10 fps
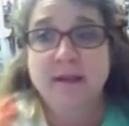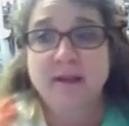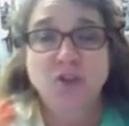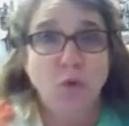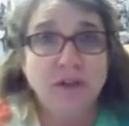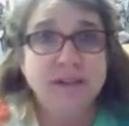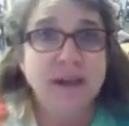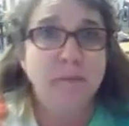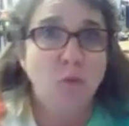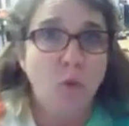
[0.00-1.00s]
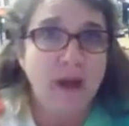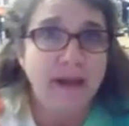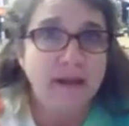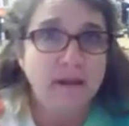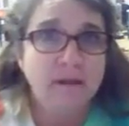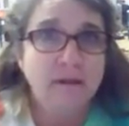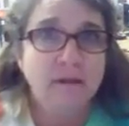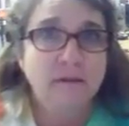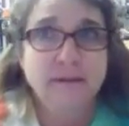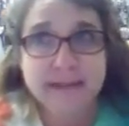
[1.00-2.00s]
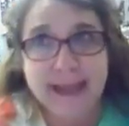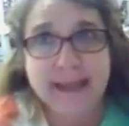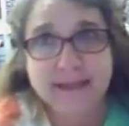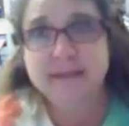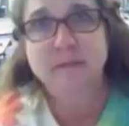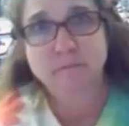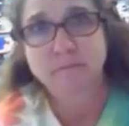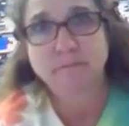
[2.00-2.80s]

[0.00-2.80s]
source number 1 says